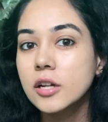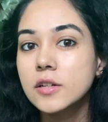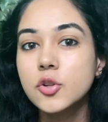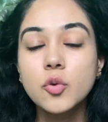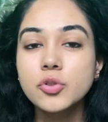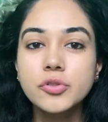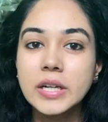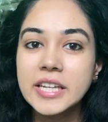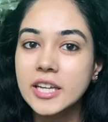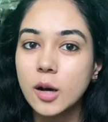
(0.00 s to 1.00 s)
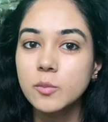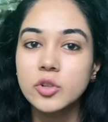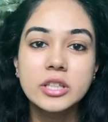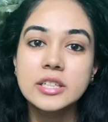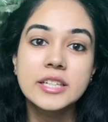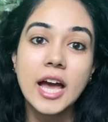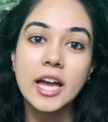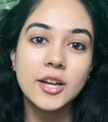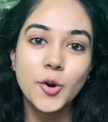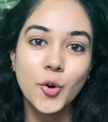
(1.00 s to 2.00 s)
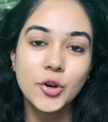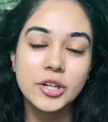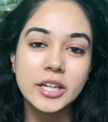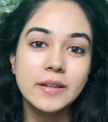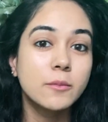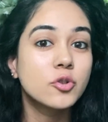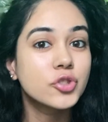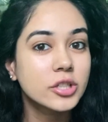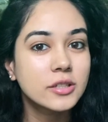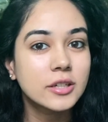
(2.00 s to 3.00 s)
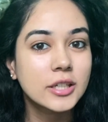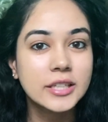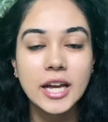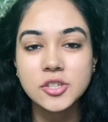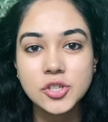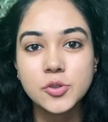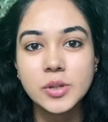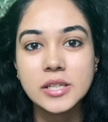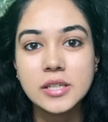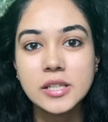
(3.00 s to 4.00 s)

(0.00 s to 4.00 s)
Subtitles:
don't really come with a tag or emotion attached to it.